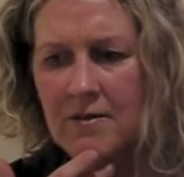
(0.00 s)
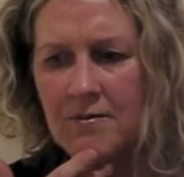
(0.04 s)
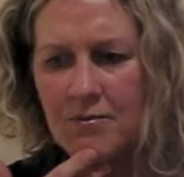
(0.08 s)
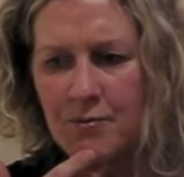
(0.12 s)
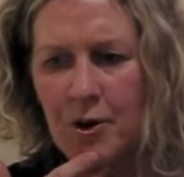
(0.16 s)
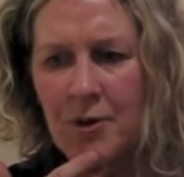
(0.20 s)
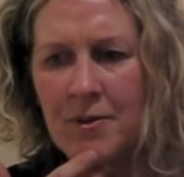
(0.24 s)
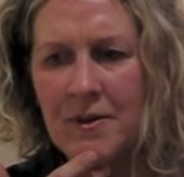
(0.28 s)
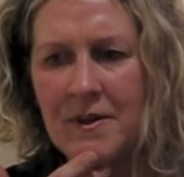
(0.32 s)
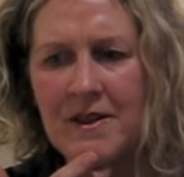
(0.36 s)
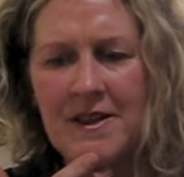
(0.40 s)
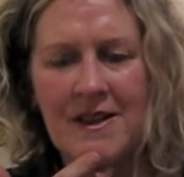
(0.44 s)

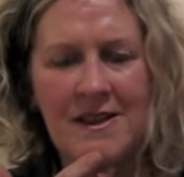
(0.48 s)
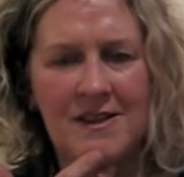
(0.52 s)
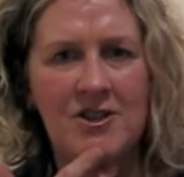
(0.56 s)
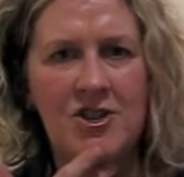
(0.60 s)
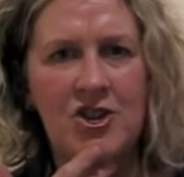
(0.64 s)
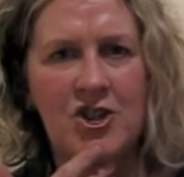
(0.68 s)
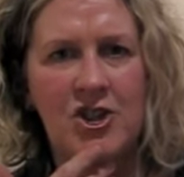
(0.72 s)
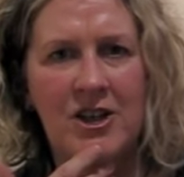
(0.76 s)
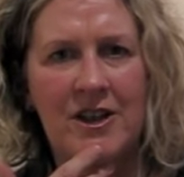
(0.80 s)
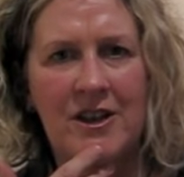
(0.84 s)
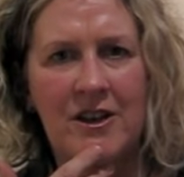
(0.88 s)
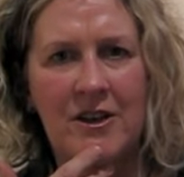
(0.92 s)
probably
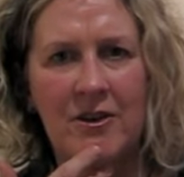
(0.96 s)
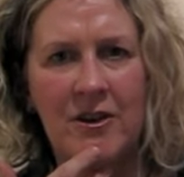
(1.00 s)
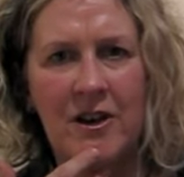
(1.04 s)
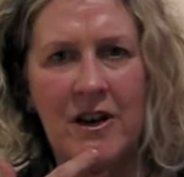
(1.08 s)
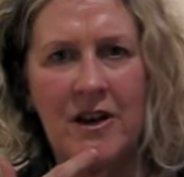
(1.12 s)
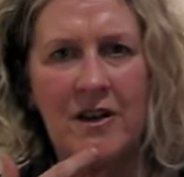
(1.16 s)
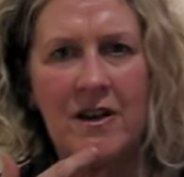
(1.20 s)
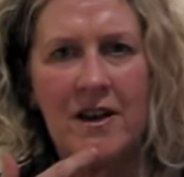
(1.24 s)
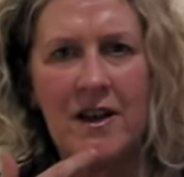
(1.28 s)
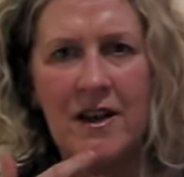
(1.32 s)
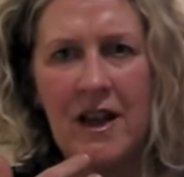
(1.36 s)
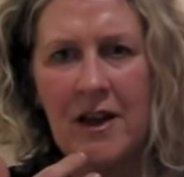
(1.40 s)
next year.
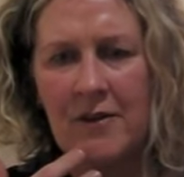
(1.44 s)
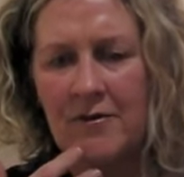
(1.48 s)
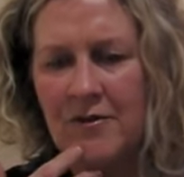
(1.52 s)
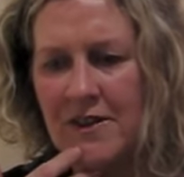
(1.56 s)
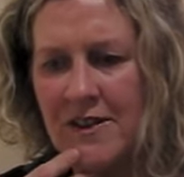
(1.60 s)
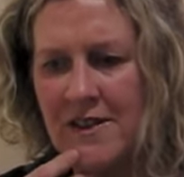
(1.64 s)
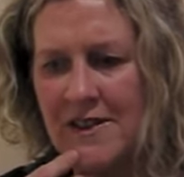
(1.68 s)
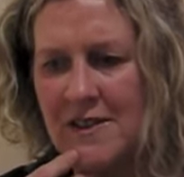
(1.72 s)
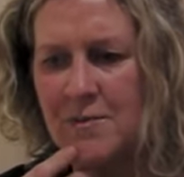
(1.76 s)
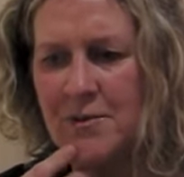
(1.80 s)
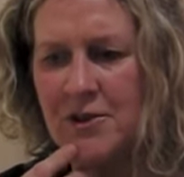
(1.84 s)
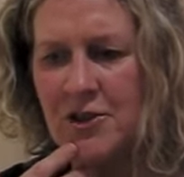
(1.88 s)
I have an
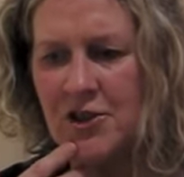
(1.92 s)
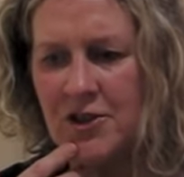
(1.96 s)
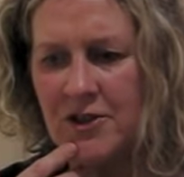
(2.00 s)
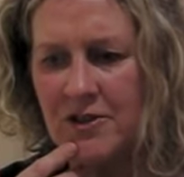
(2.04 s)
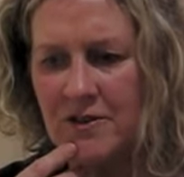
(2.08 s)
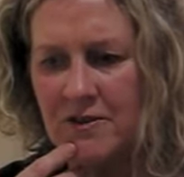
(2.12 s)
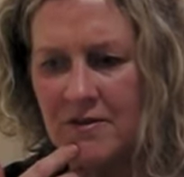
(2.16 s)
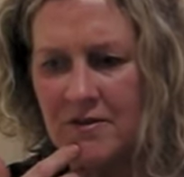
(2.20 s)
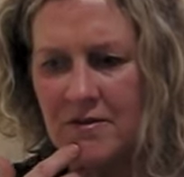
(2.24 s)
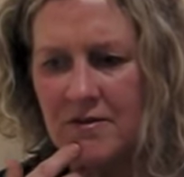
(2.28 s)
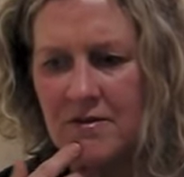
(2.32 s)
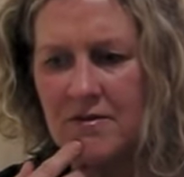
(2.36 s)

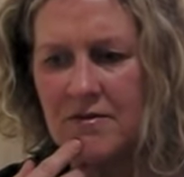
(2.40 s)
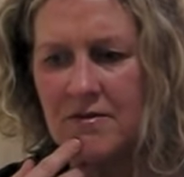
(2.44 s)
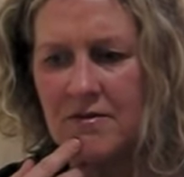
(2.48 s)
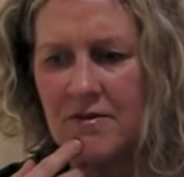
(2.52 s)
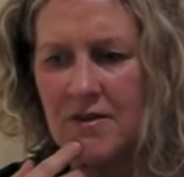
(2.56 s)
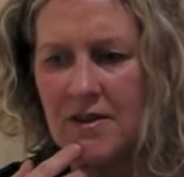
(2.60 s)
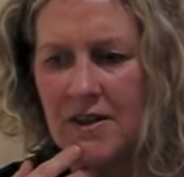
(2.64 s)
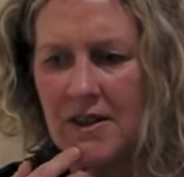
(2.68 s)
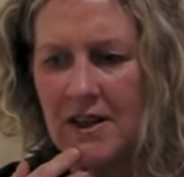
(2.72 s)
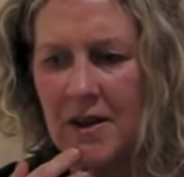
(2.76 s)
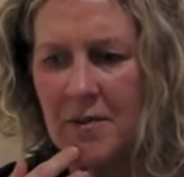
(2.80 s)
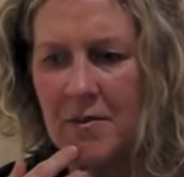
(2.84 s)
exhibition
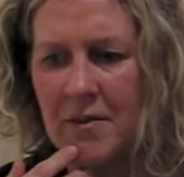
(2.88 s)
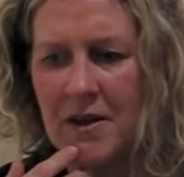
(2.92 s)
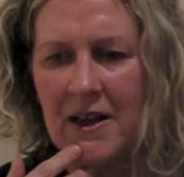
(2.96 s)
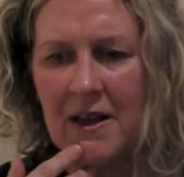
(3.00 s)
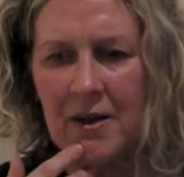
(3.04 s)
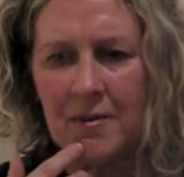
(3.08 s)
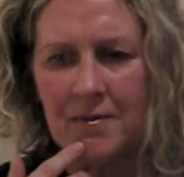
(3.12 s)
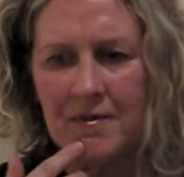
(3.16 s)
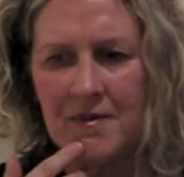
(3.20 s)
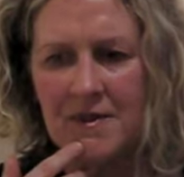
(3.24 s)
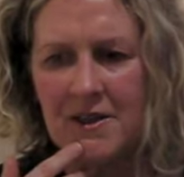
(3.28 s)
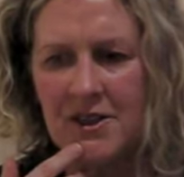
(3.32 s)
coming
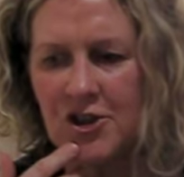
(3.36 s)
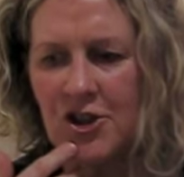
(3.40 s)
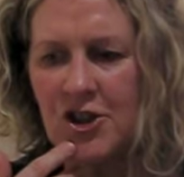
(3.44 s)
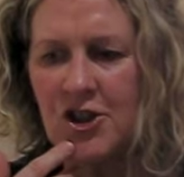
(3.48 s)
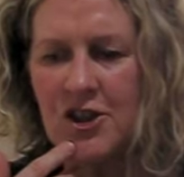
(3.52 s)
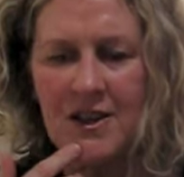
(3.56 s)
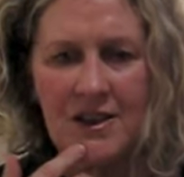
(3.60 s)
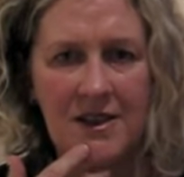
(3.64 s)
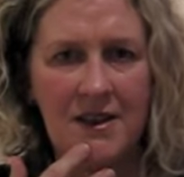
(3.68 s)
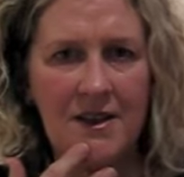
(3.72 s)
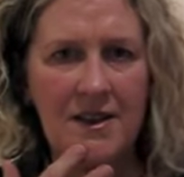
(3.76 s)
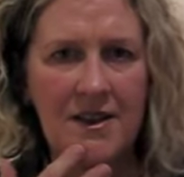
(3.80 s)
up this
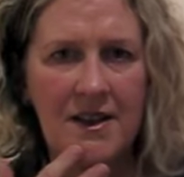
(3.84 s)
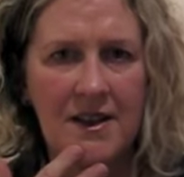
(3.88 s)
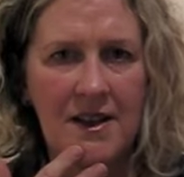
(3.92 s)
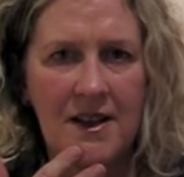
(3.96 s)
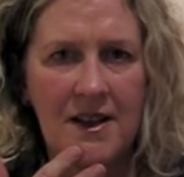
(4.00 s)
year.